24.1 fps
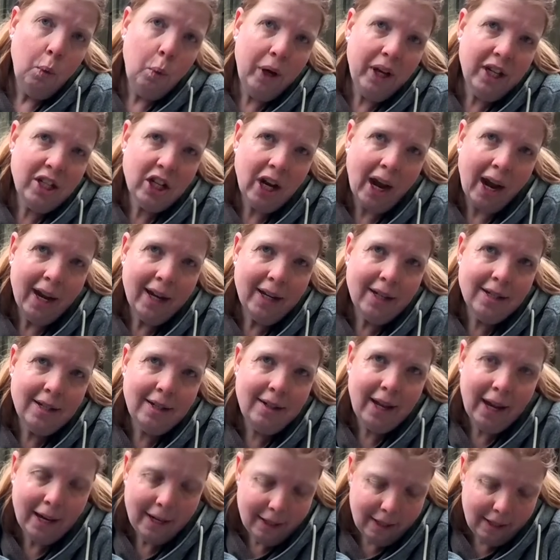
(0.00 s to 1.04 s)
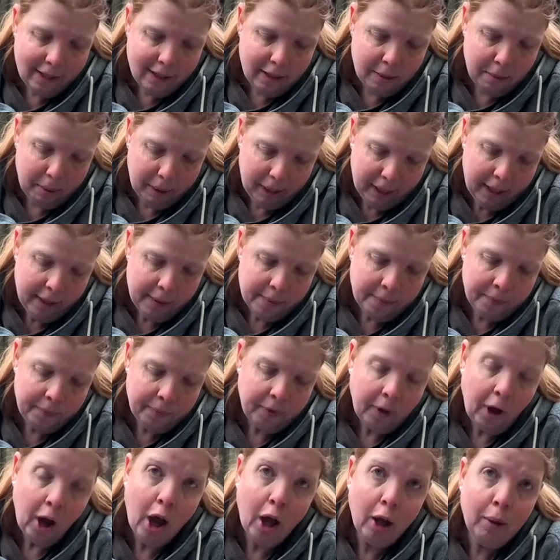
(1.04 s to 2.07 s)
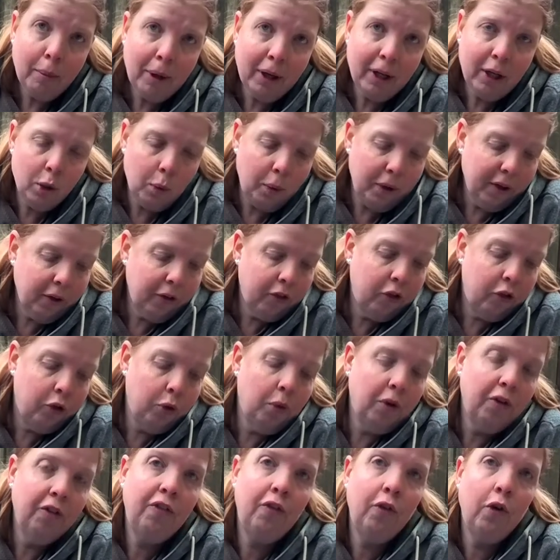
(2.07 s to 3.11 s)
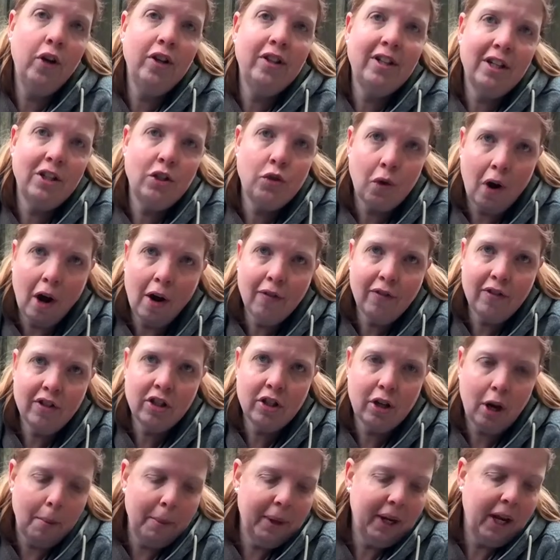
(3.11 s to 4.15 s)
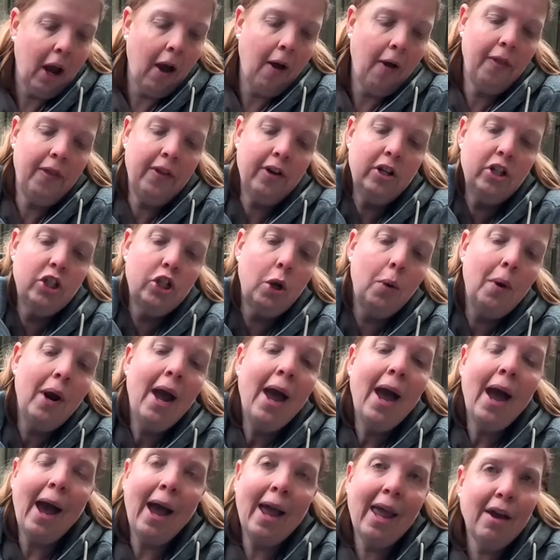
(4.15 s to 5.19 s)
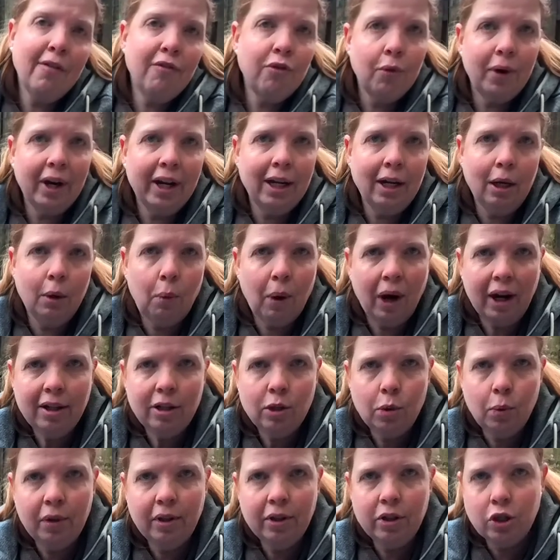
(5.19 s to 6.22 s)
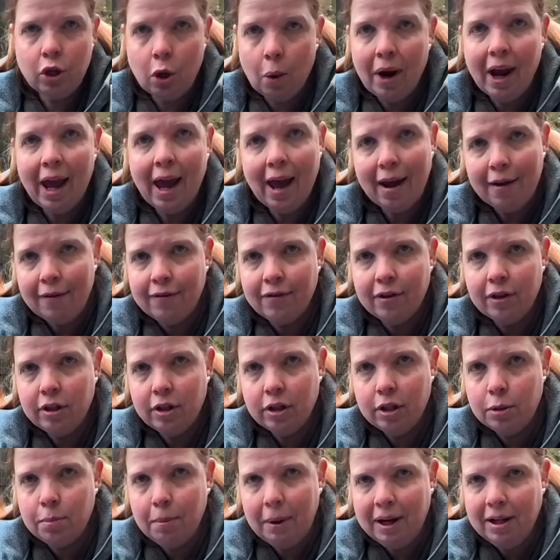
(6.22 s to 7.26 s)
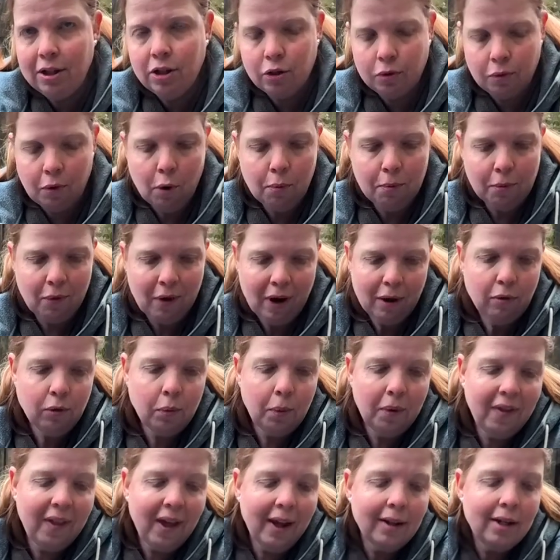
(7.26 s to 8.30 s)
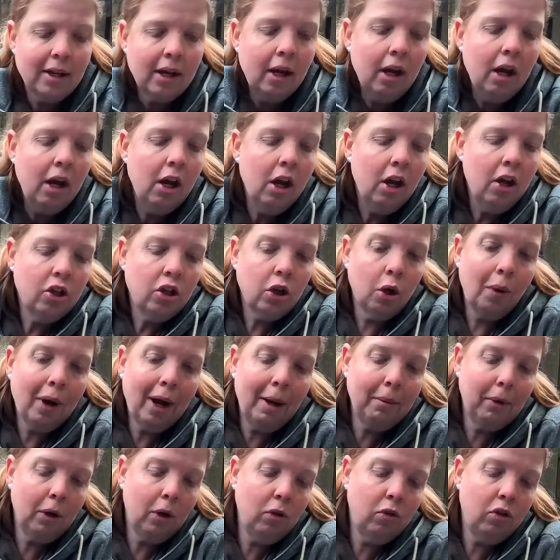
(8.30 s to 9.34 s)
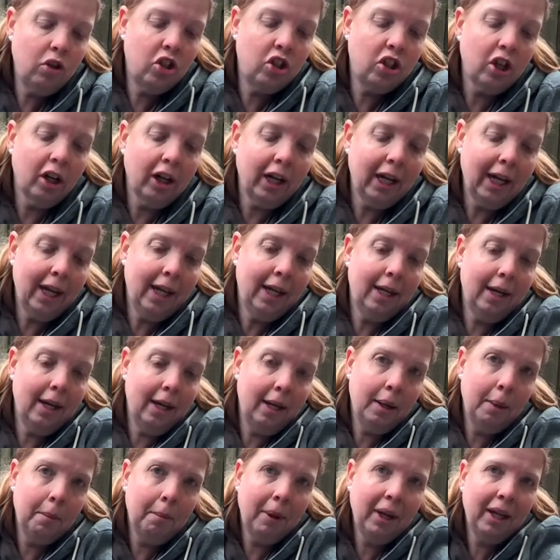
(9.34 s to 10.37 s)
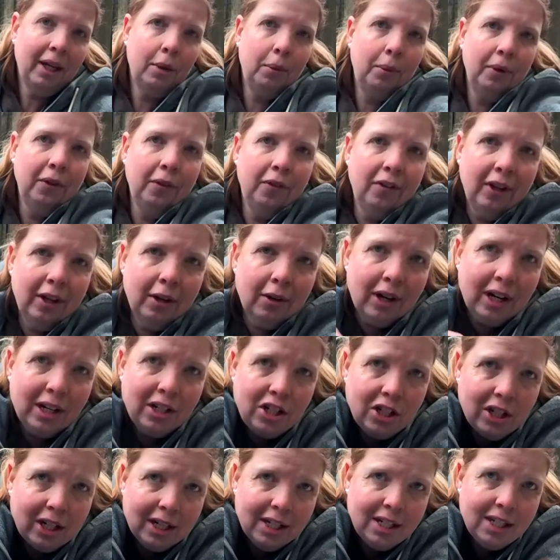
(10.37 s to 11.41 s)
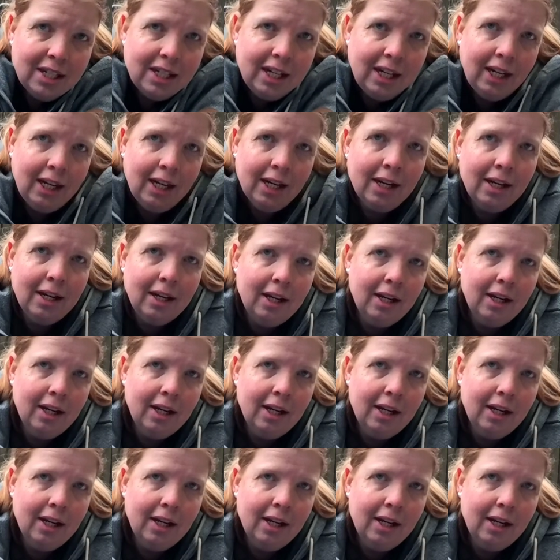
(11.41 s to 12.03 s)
which height they need to be on my quilt to avoid that draft is coming under. So I have a regular white quilt, so I have the space to roam around with that. So I'm going to tuck in my quilt here, as you can see,